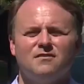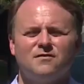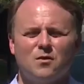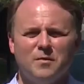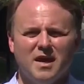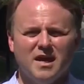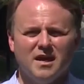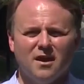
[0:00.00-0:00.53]
For
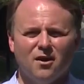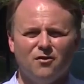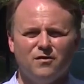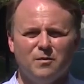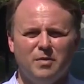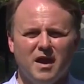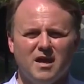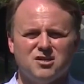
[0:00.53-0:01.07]
many
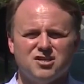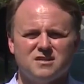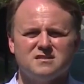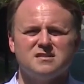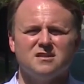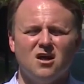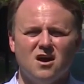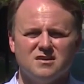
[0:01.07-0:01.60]
COVID
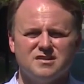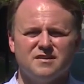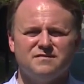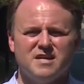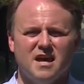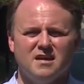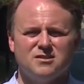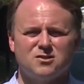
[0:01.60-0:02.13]
patients, loss of
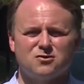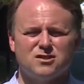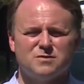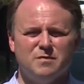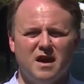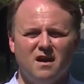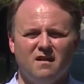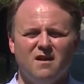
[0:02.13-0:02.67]
taste or
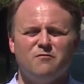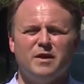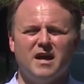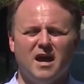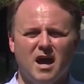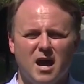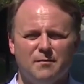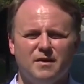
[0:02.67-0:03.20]
smell have been
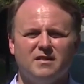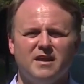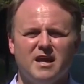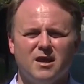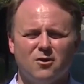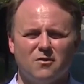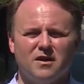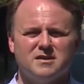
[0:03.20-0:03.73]
common
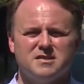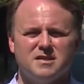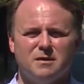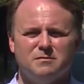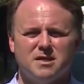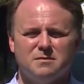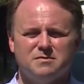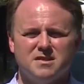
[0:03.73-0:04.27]
lingering
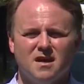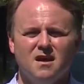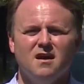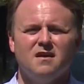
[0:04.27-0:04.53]
symptoms.